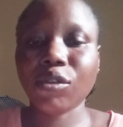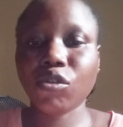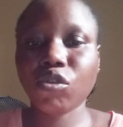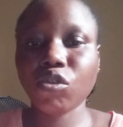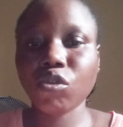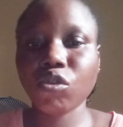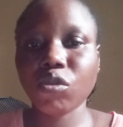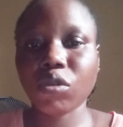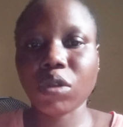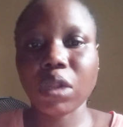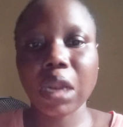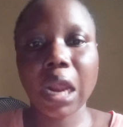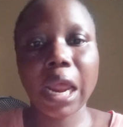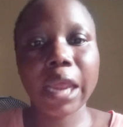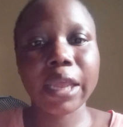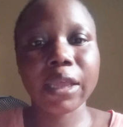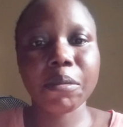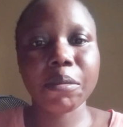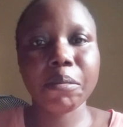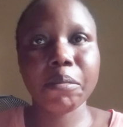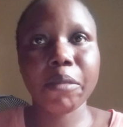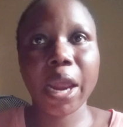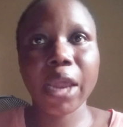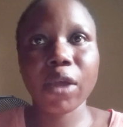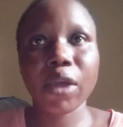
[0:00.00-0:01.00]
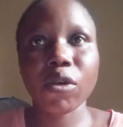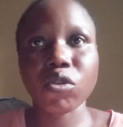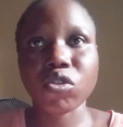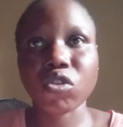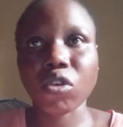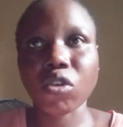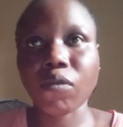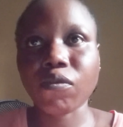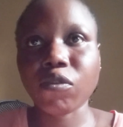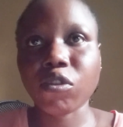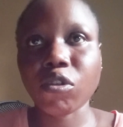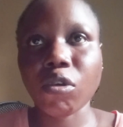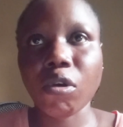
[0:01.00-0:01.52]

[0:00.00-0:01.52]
tools like Microsoft